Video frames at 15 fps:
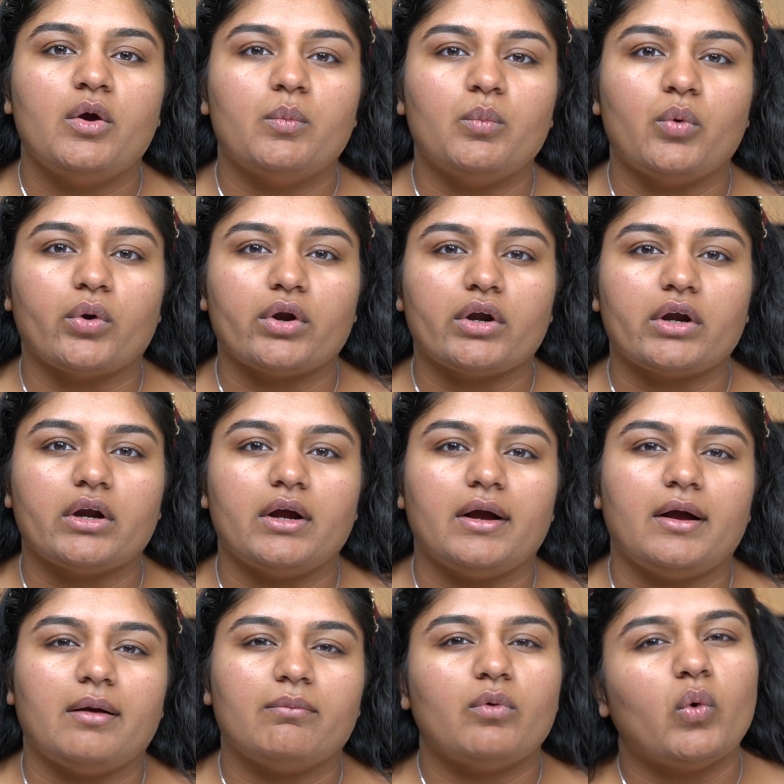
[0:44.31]
more
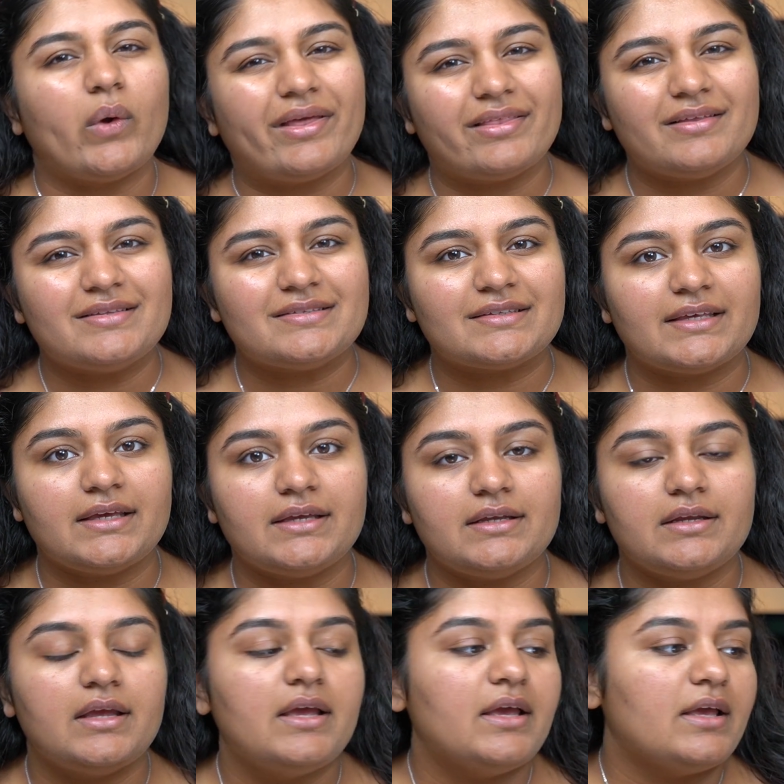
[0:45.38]
oily
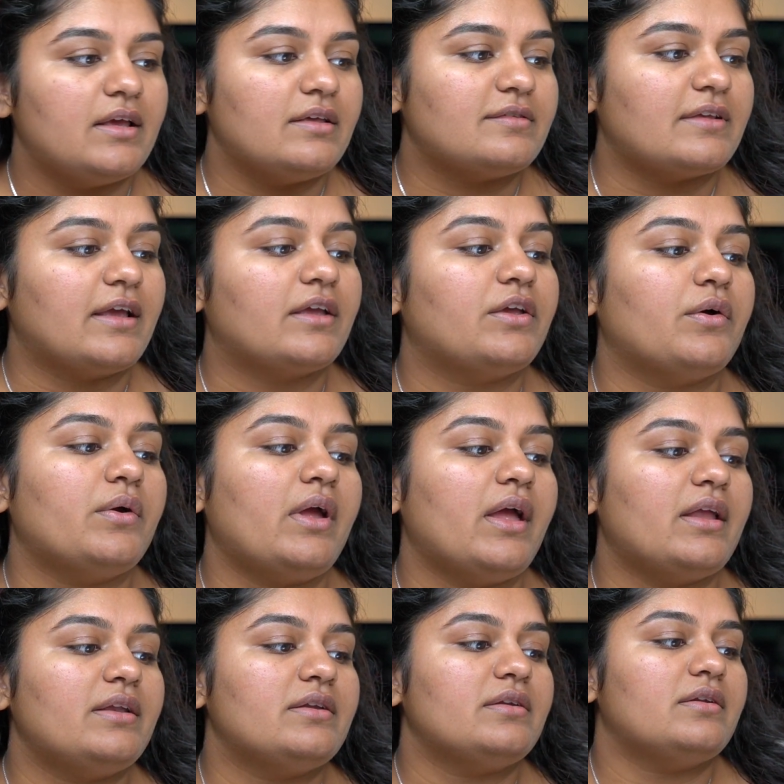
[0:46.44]
skin, is I go
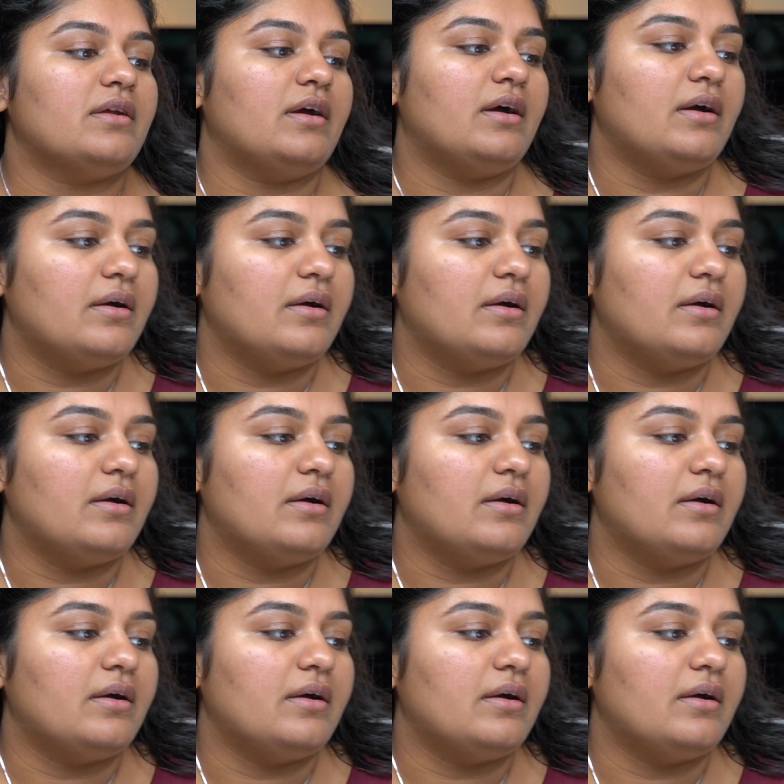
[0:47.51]
ahead and